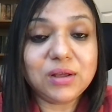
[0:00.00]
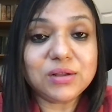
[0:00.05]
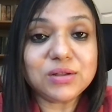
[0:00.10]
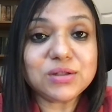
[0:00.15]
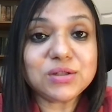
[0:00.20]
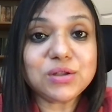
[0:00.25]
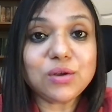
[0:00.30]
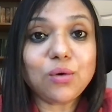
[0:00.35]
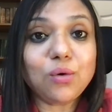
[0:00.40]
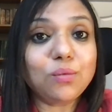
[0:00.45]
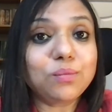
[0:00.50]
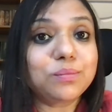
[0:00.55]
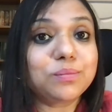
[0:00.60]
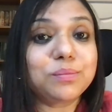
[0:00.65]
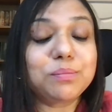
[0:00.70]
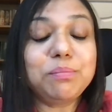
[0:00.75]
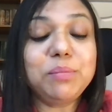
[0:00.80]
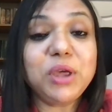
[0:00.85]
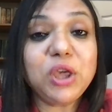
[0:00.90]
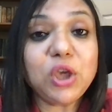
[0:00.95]
So,
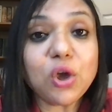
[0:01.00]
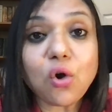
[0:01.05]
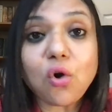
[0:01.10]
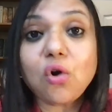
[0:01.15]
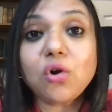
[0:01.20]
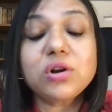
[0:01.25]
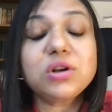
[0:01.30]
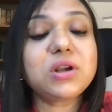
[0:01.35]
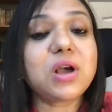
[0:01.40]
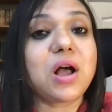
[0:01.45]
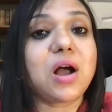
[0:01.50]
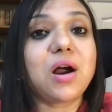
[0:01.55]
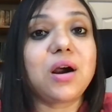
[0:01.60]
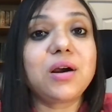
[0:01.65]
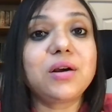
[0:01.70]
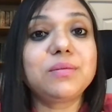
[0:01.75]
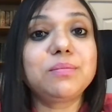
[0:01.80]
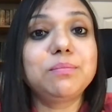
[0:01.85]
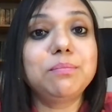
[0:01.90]
beyond our